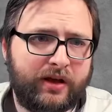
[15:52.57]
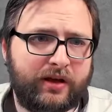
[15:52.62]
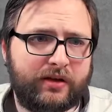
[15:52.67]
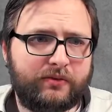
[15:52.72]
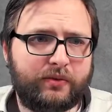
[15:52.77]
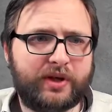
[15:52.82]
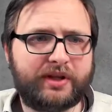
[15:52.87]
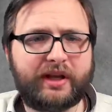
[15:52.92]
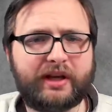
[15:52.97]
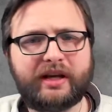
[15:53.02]

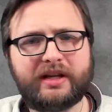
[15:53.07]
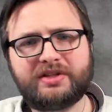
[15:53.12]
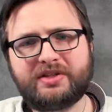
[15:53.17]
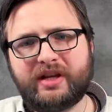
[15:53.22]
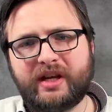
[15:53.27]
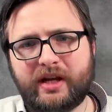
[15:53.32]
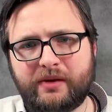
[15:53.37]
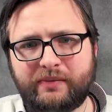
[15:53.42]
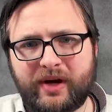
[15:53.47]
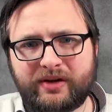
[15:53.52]
What I can
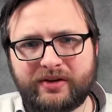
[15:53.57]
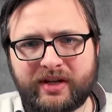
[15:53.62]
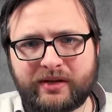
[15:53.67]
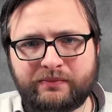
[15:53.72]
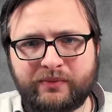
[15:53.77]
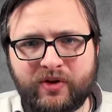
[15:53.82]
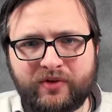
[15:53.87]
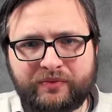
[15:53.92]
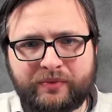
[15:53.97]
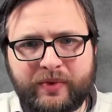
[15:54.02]
say about that
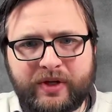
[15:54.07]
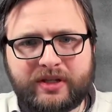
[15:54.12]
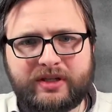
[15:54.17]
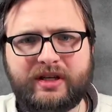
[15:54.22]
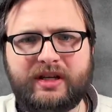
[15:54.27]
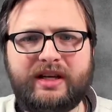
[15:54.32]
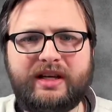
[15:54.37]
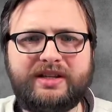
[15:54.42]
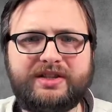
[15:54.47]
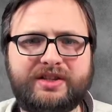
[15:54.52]
movement
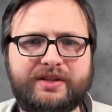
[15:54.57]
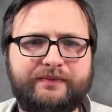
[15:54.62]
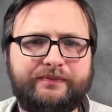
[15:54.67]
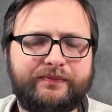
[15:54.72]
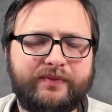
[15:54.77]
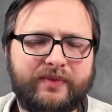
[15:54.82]
is